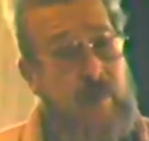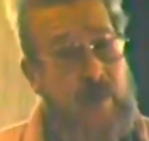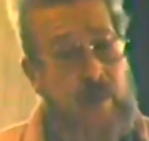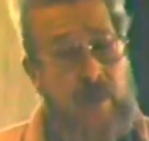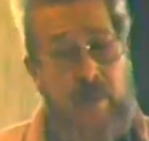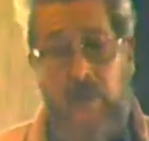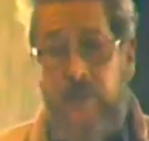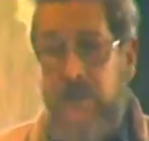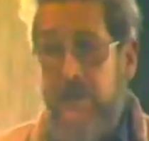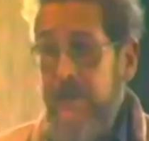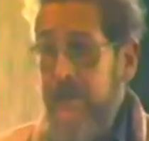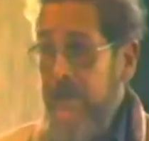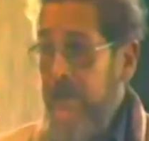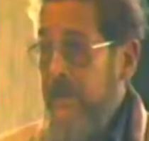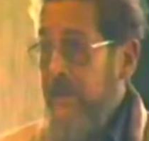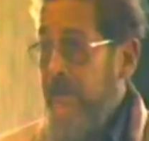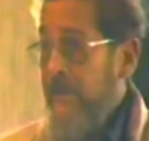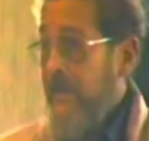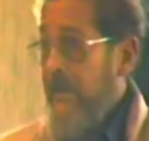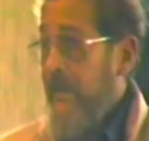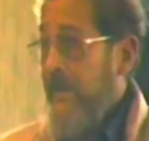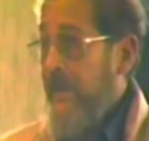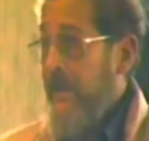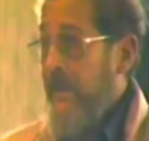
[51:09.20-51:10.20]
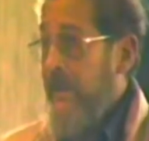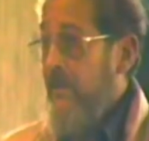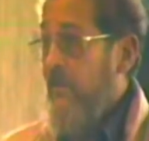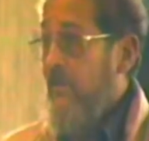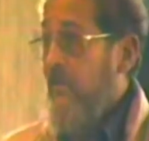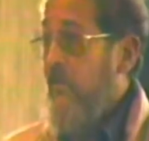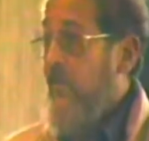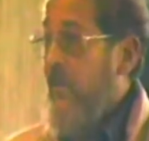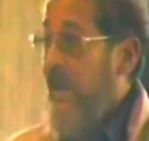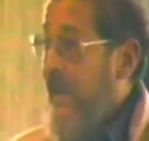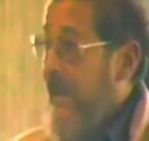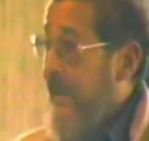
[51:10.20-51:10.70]
in this country today, you
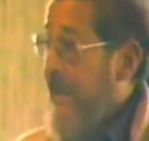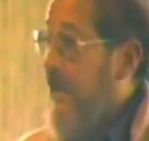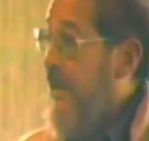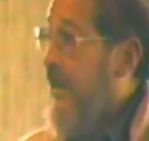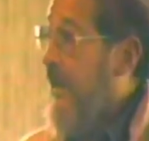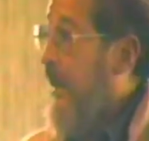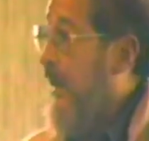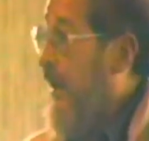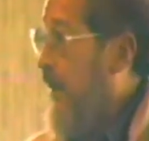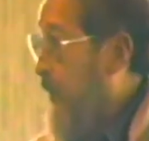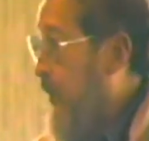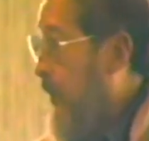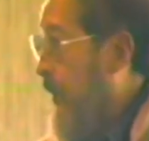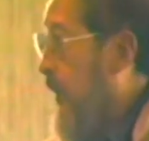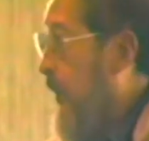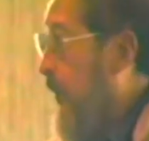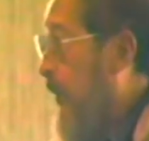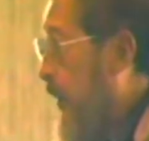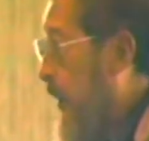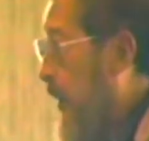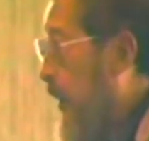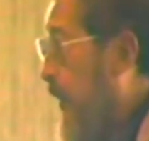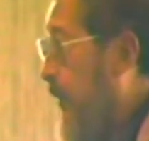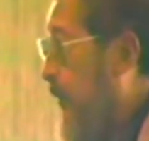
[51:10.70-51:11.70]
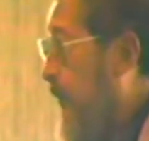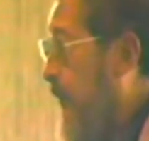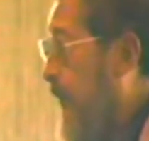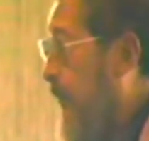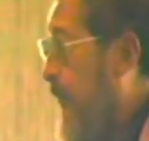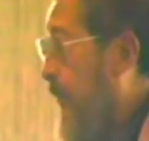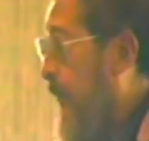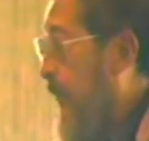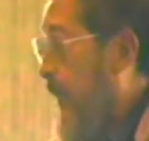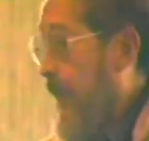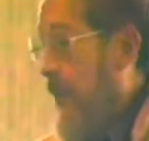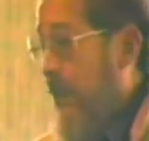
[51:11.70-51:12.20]
rent everything.
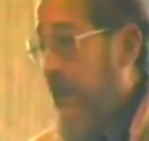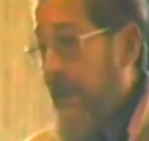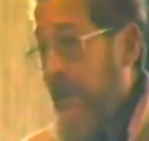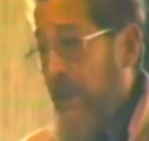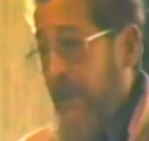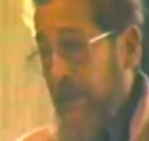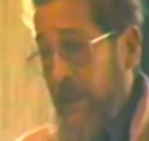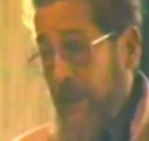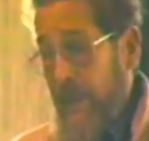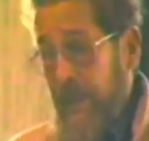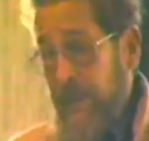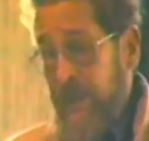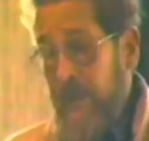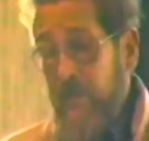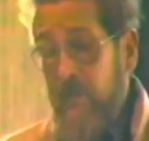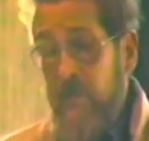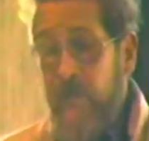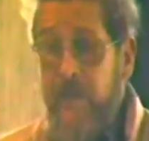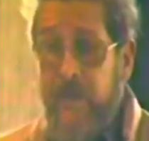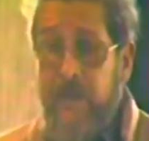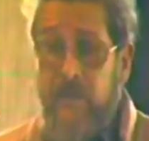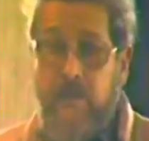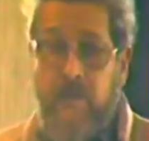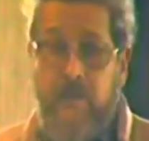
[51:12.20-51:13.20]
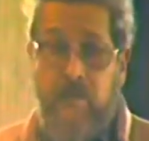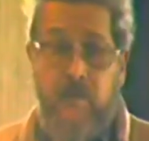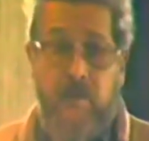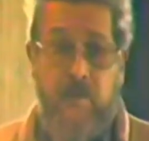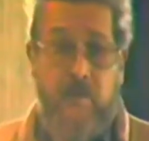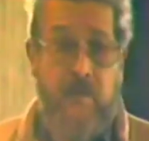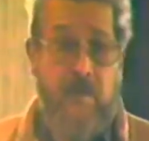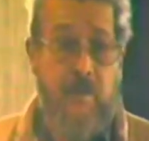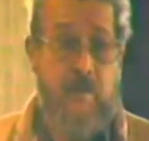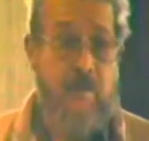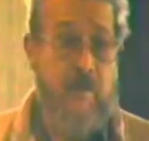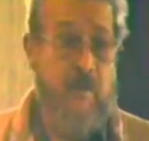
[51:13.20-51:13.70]
You rent it
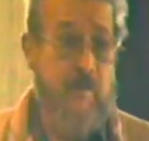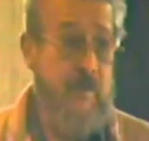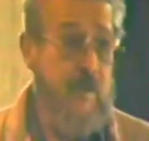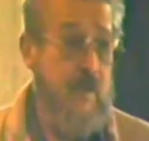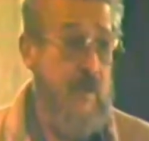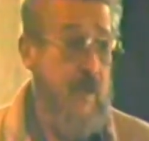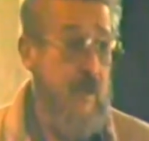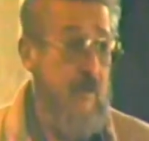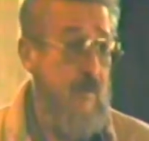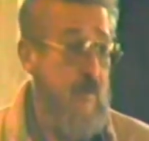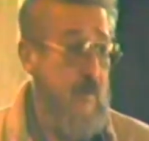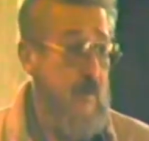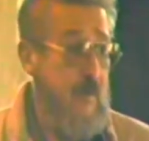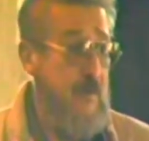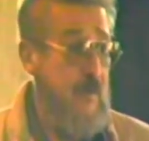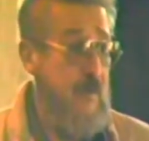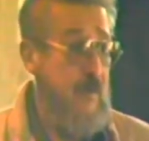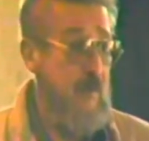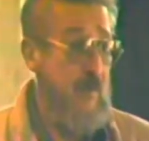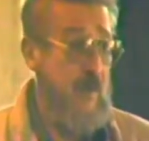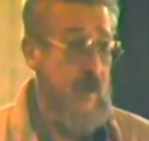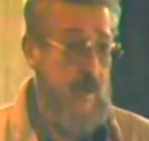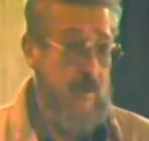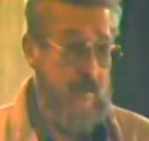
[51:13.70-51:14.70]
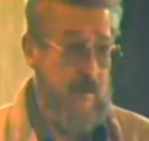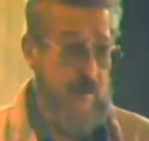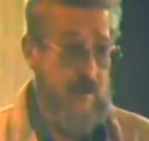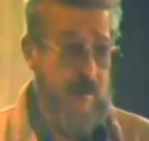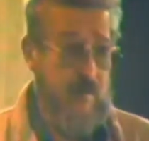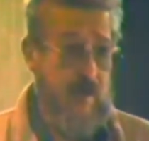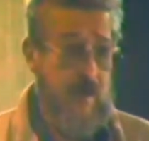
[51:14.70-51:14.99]
from the government, some level of